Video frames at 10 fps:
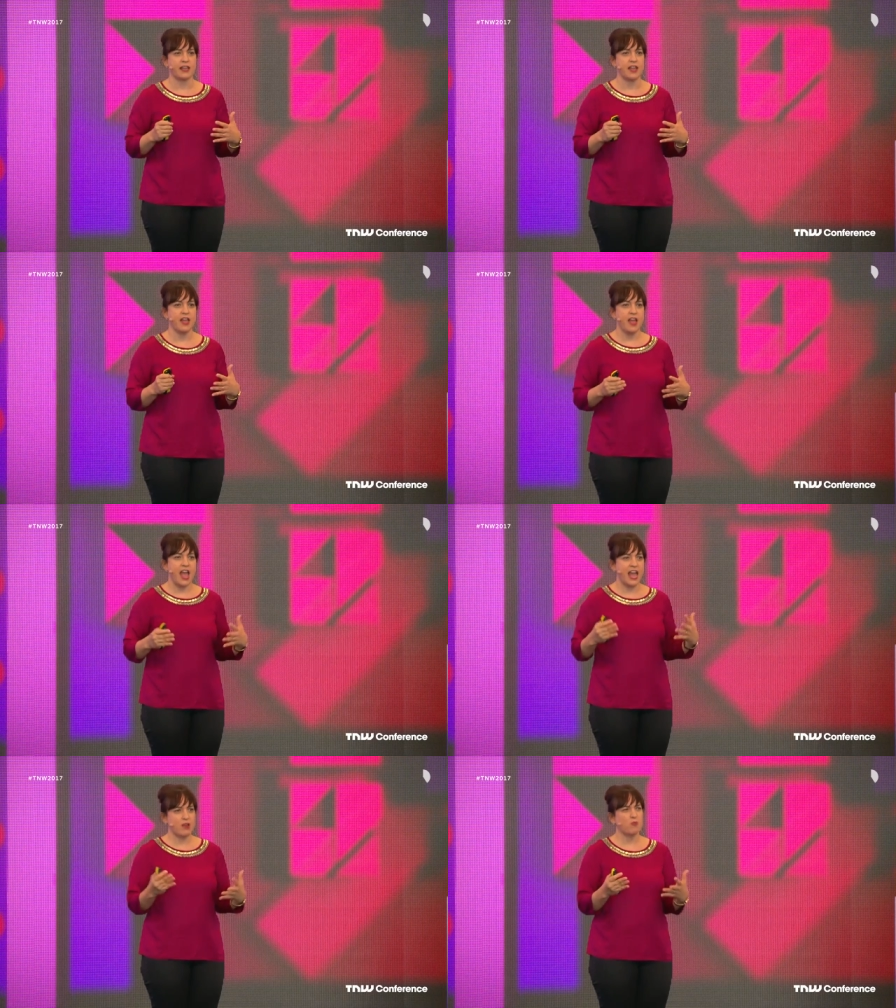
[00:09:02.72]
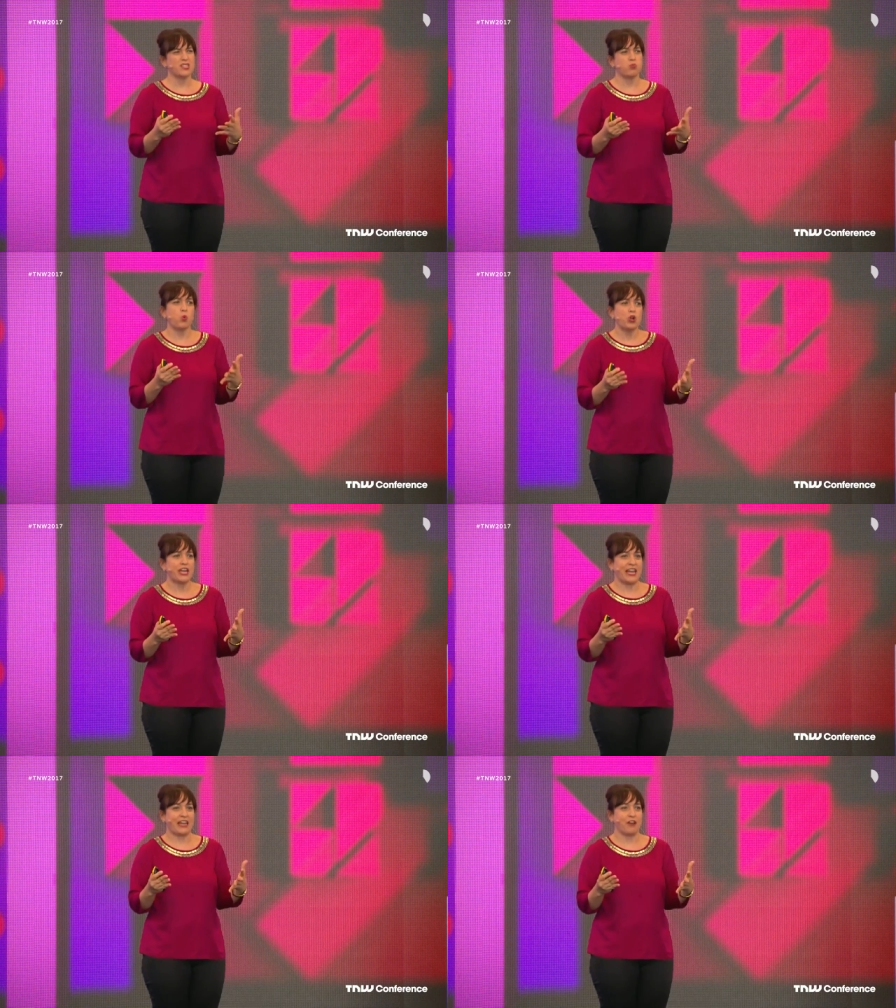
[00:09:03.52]
And it was
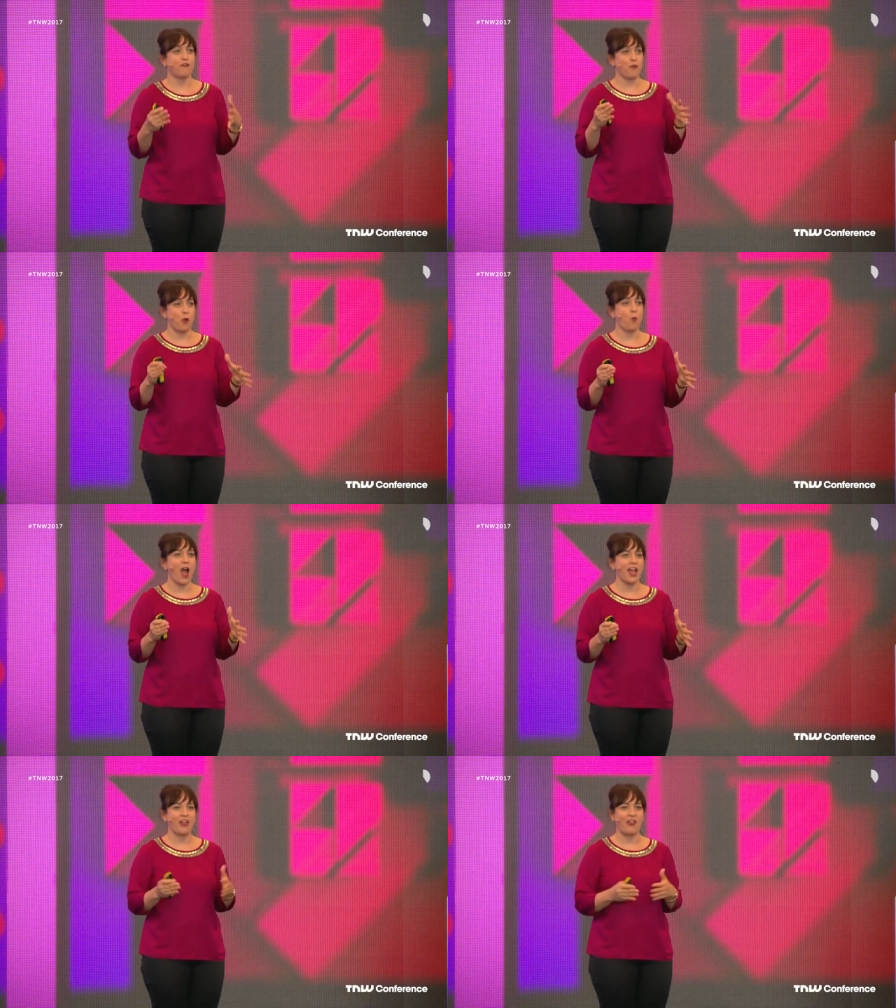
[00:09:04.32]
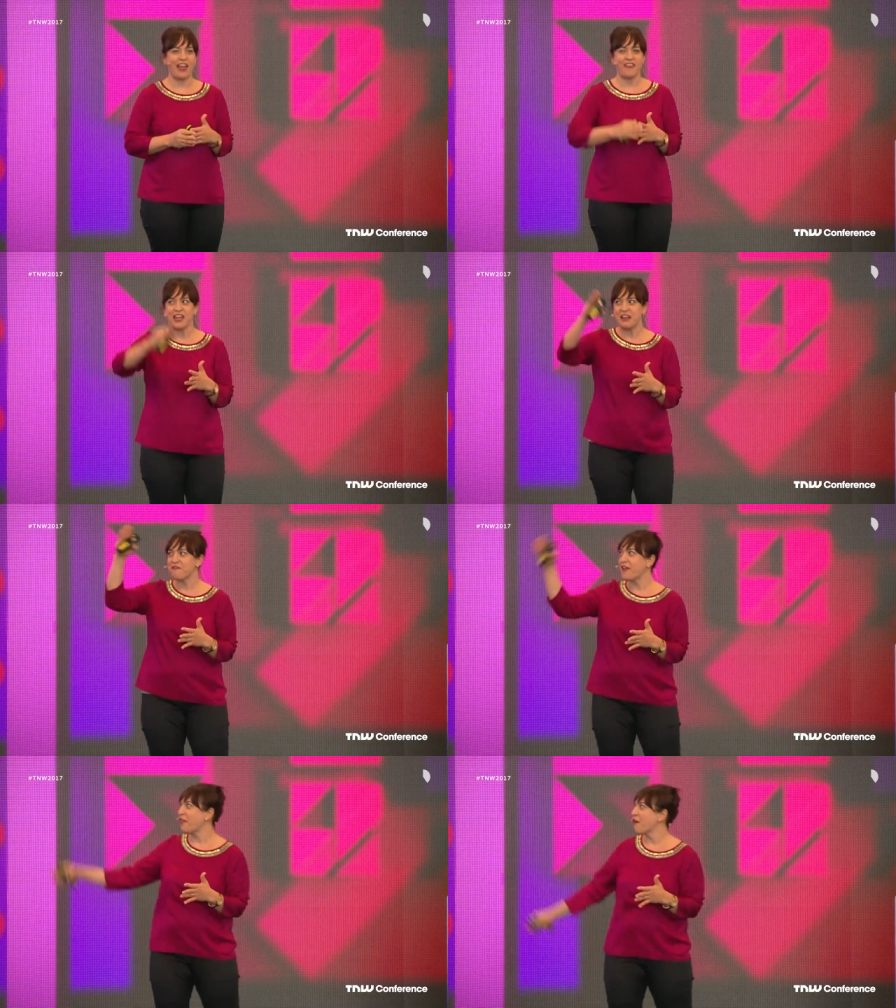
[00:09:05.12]
working for a while. And then it
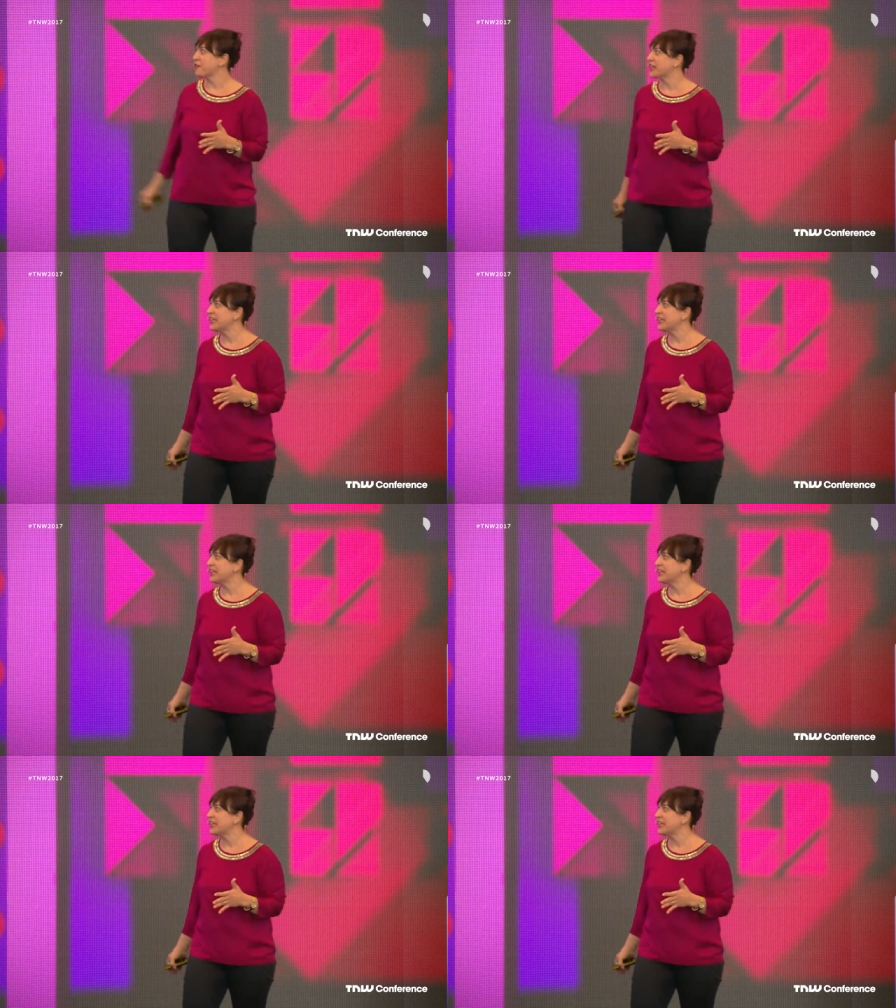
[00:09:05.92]
fell off a